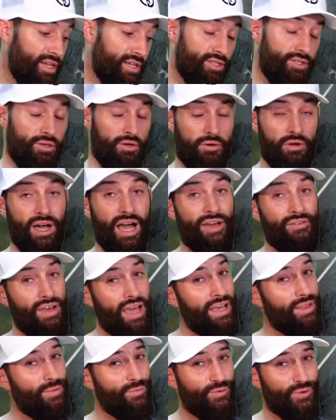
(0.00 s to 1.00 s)
So I've
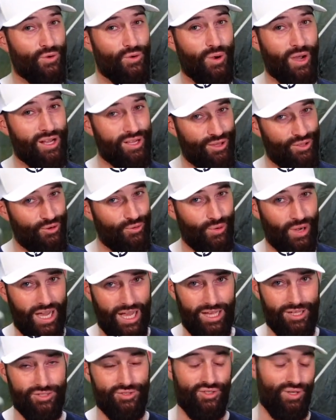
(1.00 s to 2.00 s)
had them for quite a little
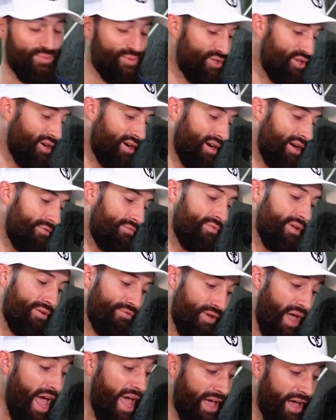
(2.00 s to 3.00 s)
while, so I'm sorry I've,
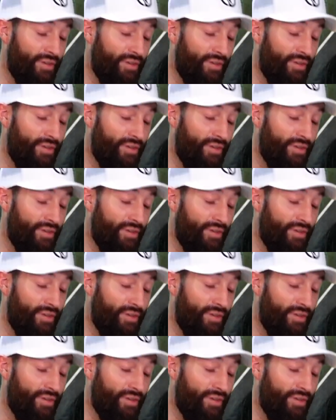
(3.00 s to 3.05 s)
I've,